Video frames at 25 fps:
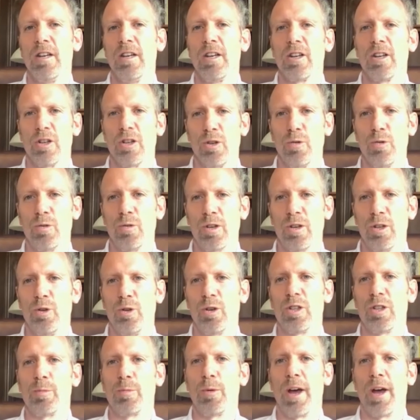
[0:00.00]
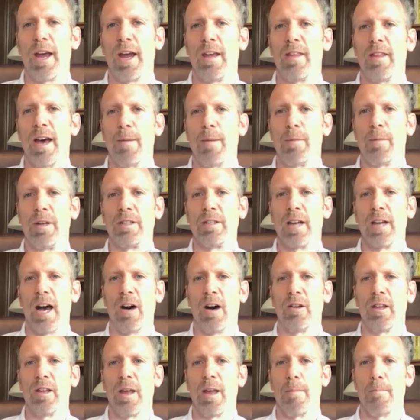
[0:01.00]
Can you, can you hmm. explain that
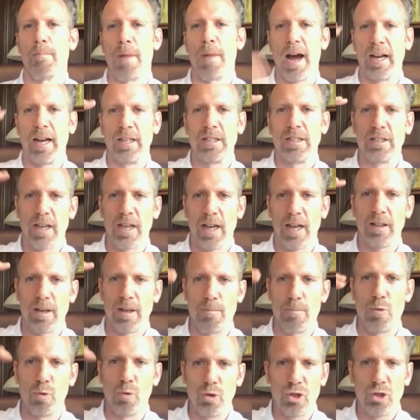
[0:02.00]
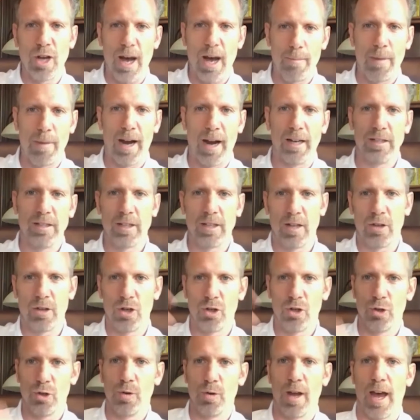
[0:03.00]
mentality, that mindset, the moonshot mindset
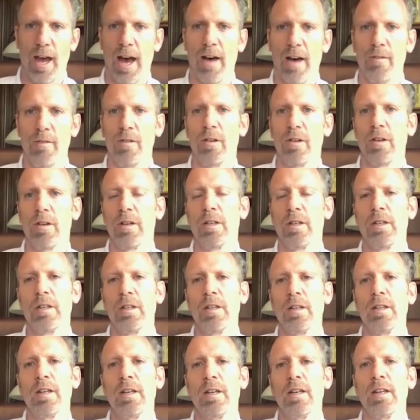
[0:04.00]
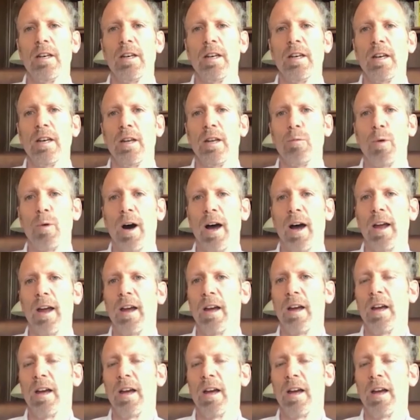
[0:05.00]
that you have and why?